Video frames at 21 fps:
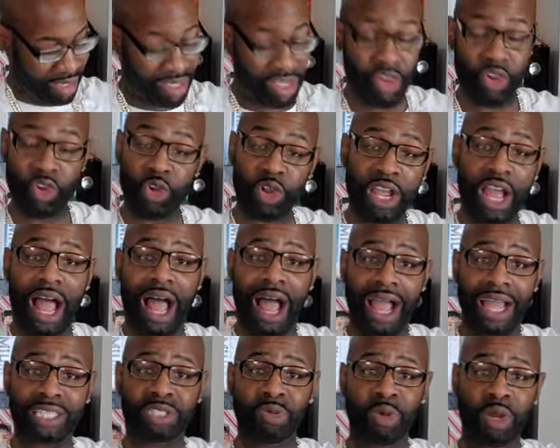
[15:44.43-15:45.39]
You
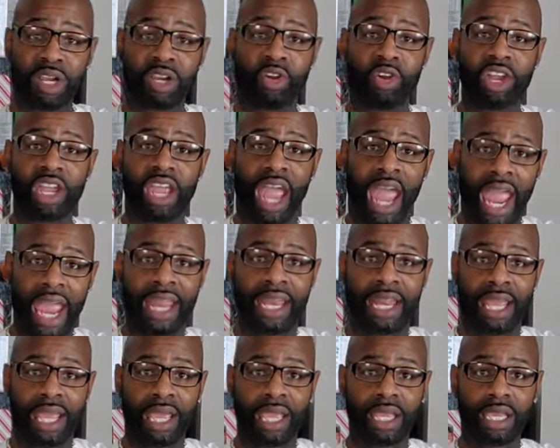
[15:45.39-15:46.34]
guys, we're
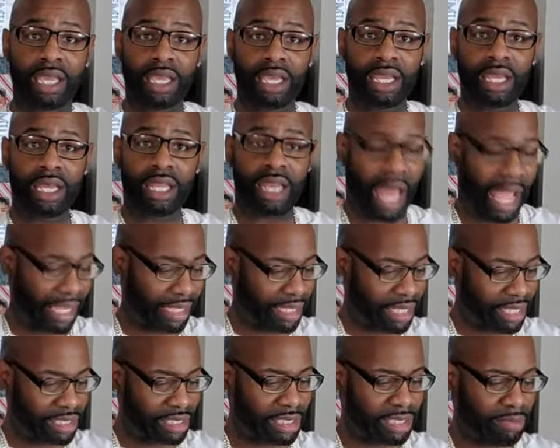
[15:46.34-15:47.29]
creating. Like,
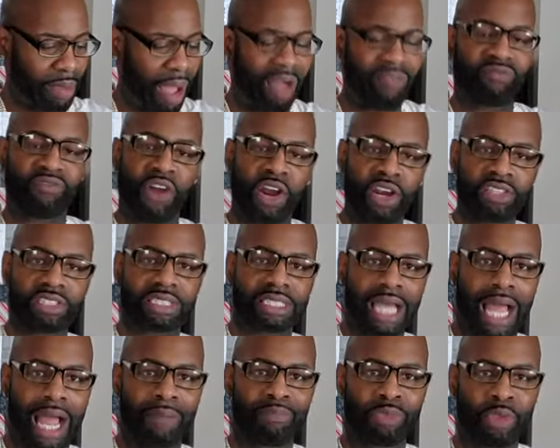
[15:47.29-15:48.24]
this is my first
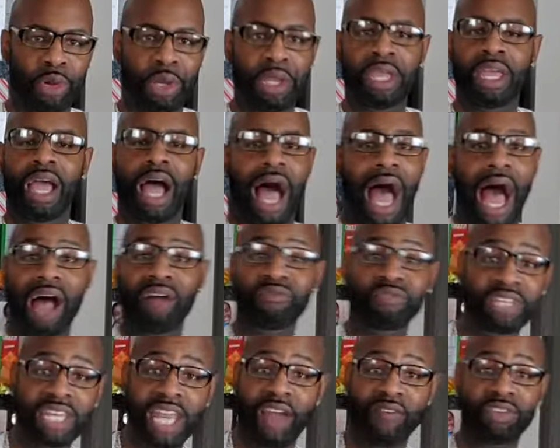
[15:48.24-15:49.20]
time doing.
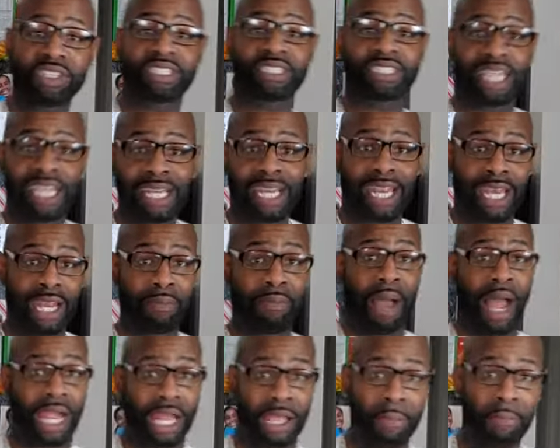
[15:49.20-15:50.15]
I've never seen
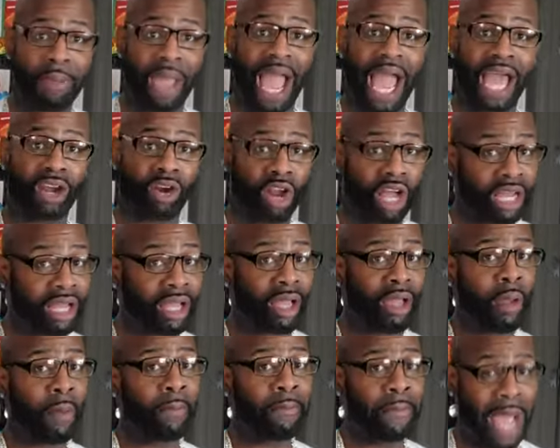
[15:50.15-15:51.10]
anybody batter
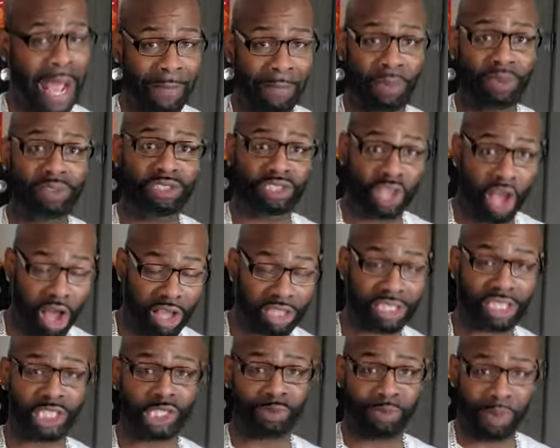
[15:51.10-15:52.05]
a maple
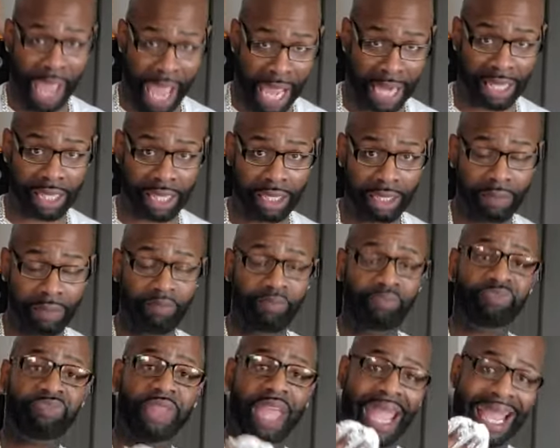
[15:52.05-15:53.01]
sausage patty
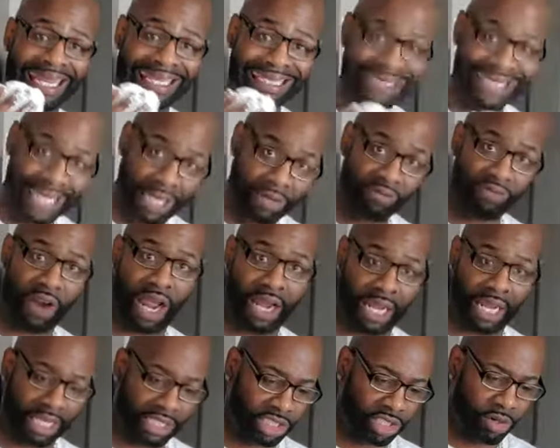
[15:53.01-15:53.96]
and deep
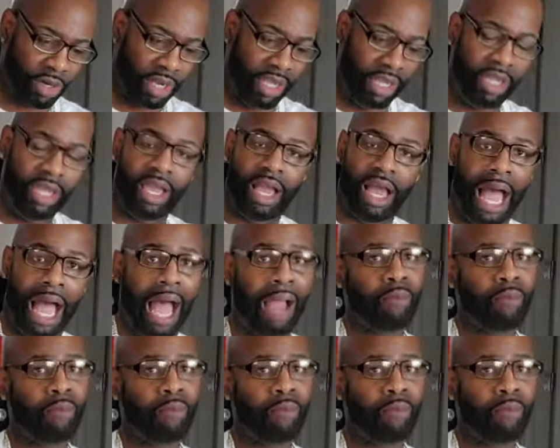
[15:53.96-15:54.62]
fry that joint.